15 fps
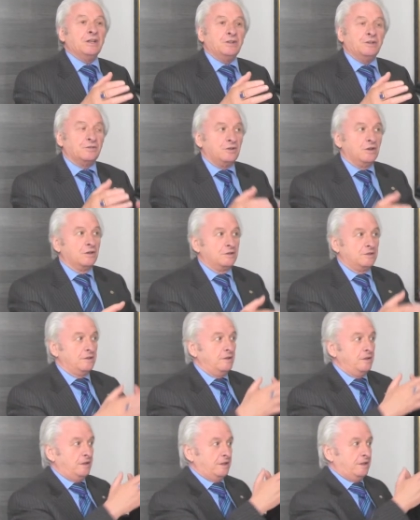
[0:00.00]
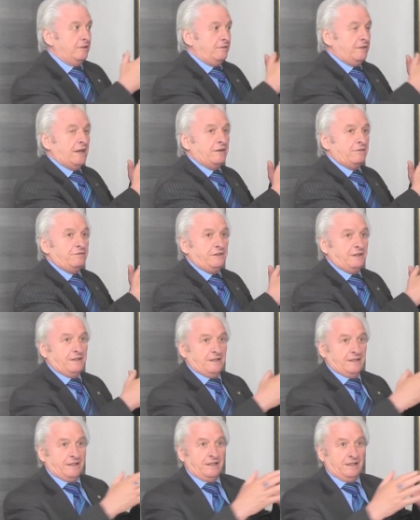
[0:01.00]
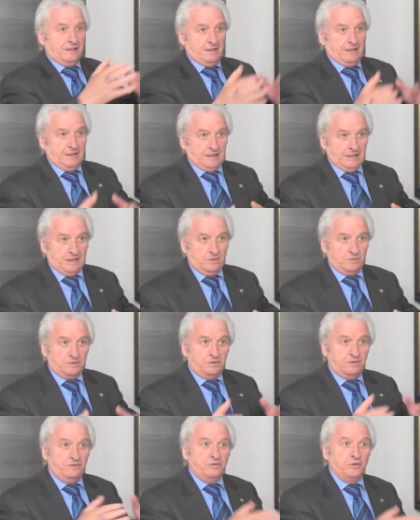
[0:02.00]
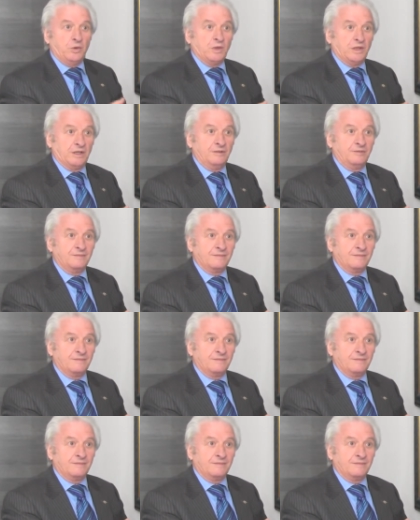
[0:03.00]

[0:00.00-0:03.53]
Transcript: You've got to give that feeling out to the viewer.